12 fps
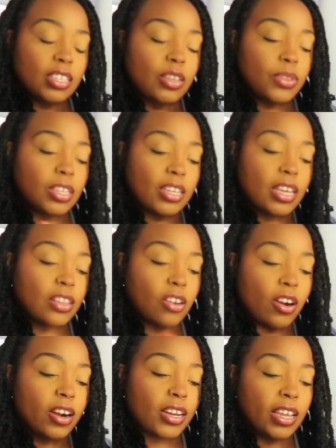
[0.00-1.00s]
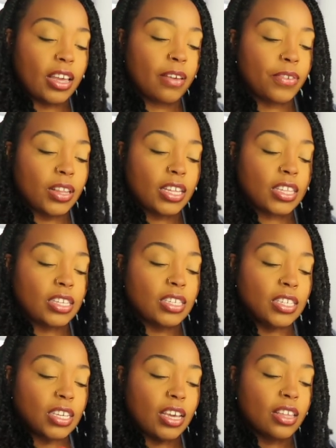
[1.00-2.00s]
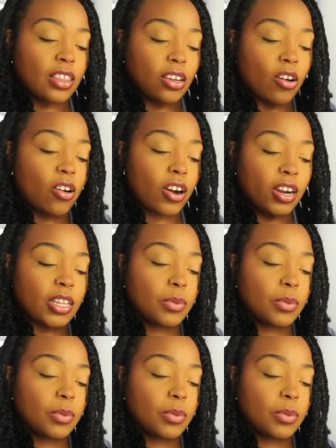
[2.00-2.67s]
Yeah, with the death card. Yeah, I feel like the death card.